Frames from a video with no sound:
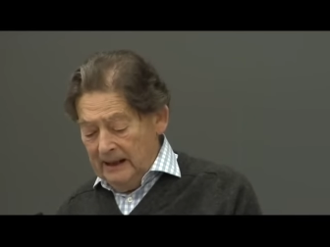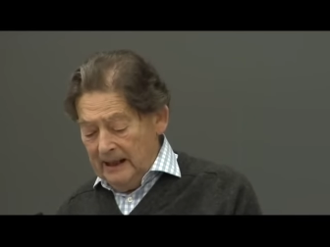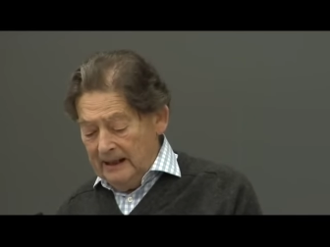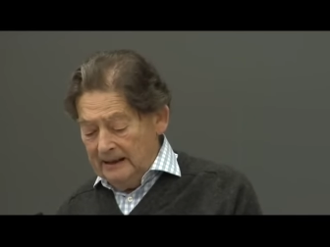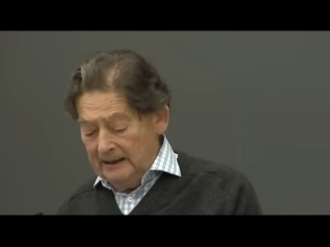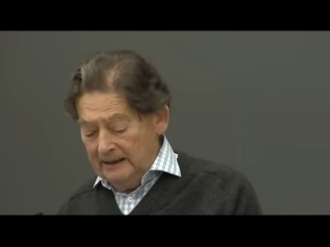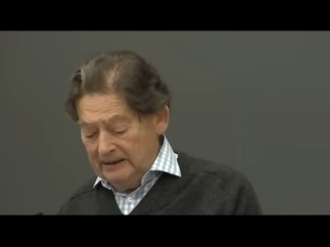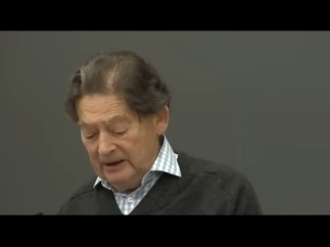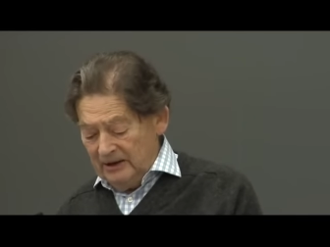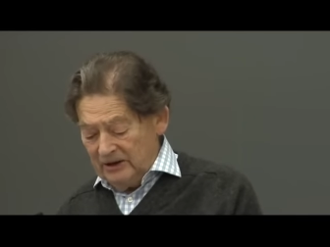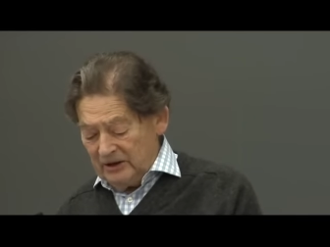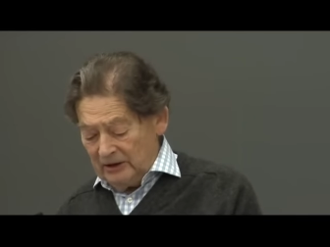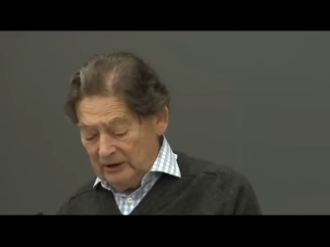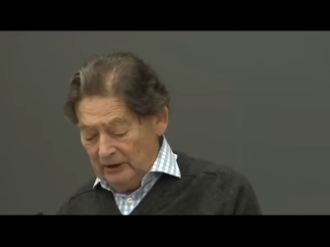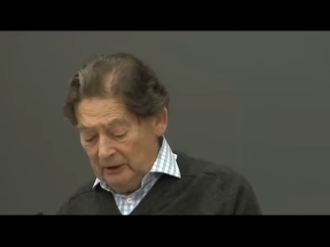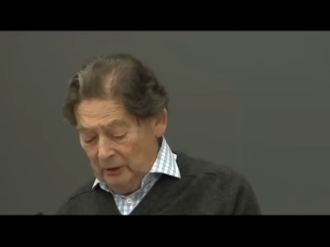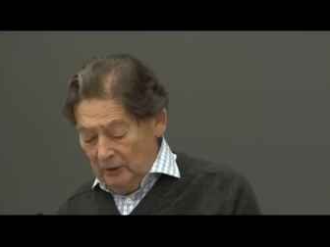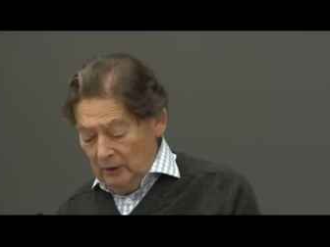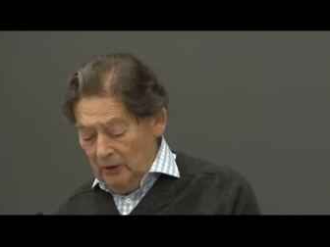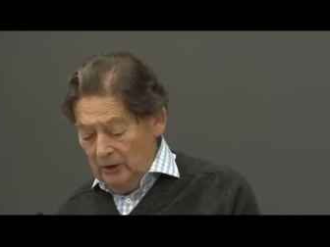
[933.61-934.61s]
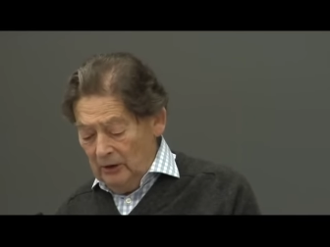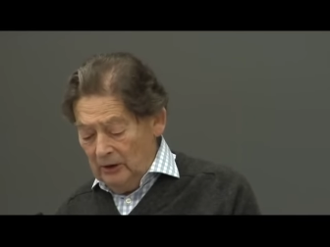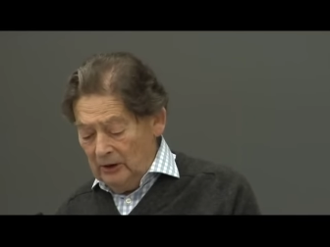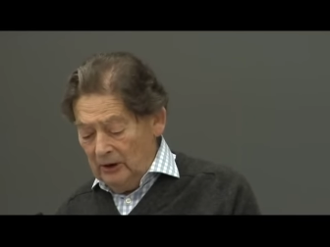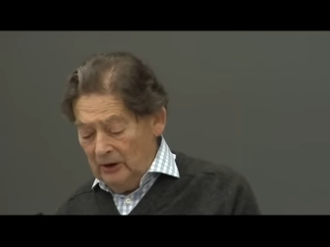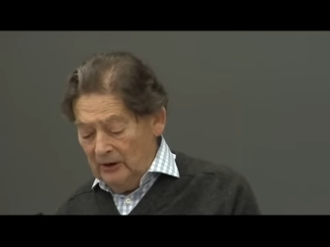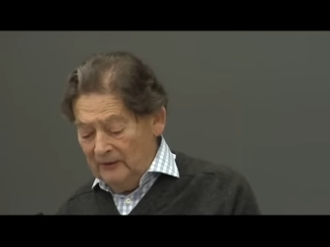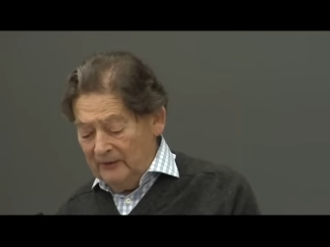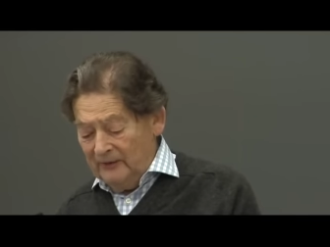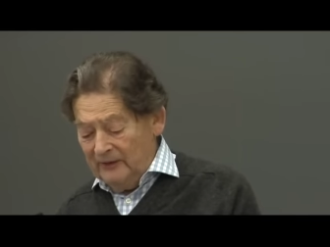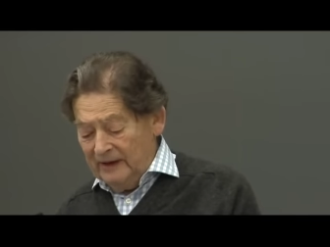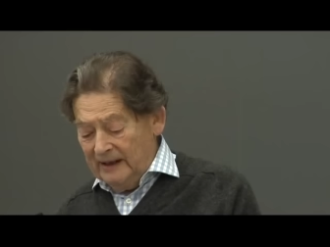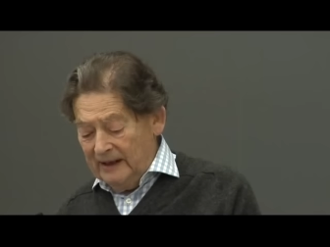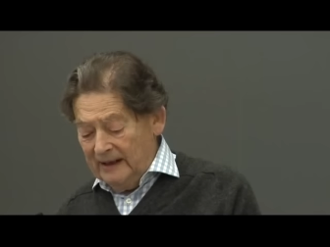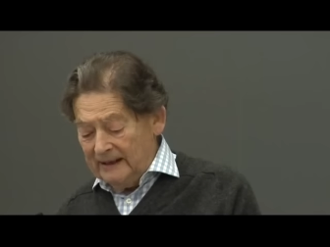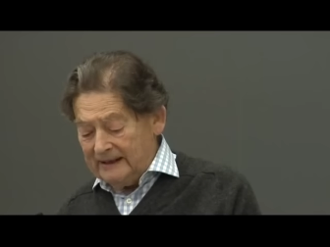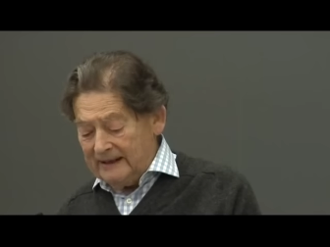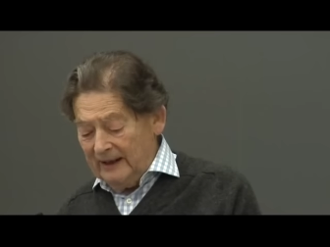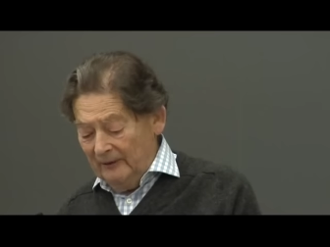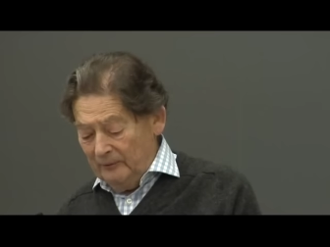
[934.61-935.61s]
and it is the law of
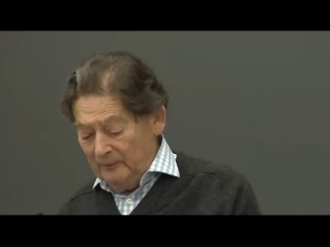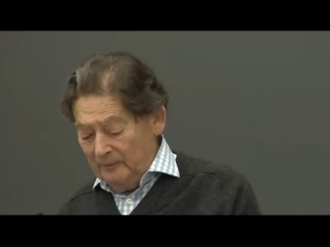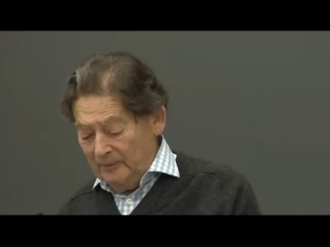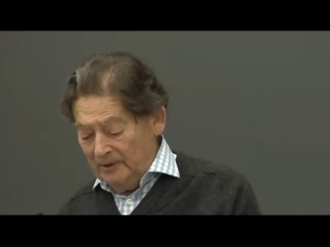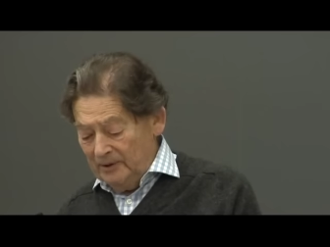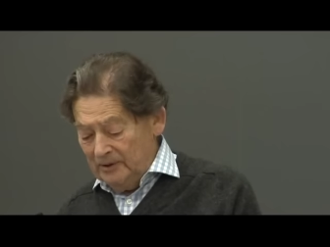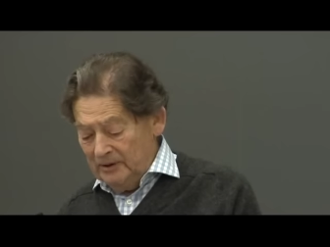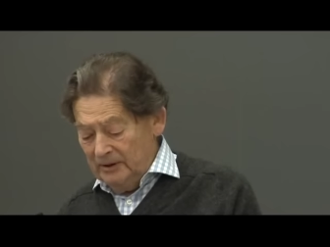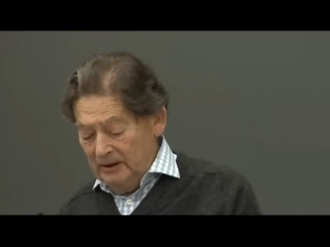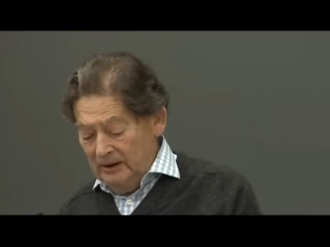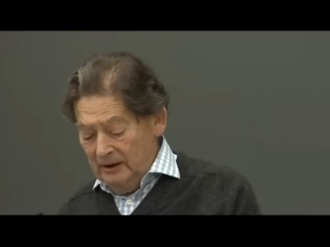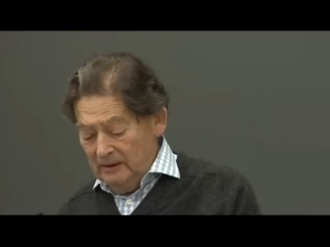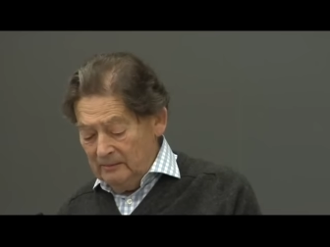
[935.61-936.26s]
their government,